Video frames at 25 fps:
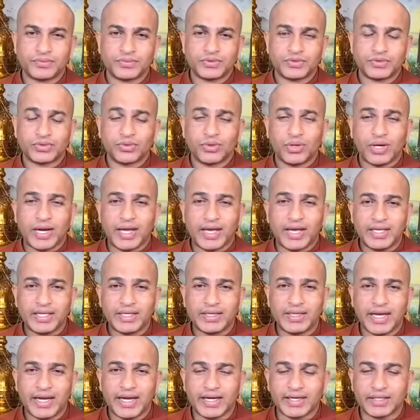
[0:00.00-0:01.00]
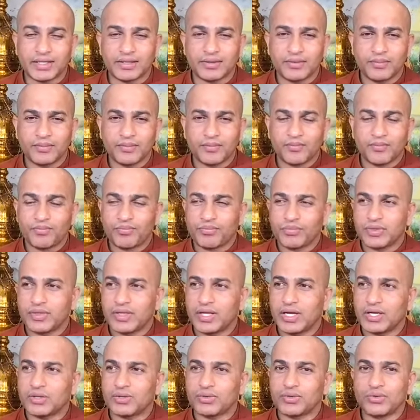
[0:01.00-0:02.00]
So like that, hmm,
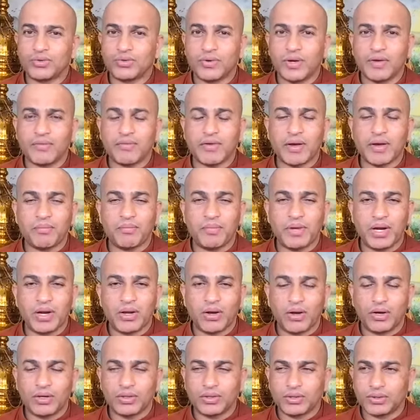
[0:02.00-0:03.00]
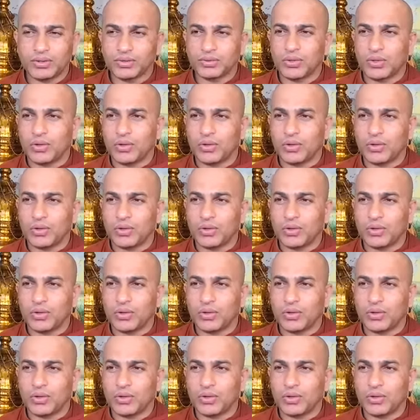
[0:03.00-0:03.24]
that whoever belong to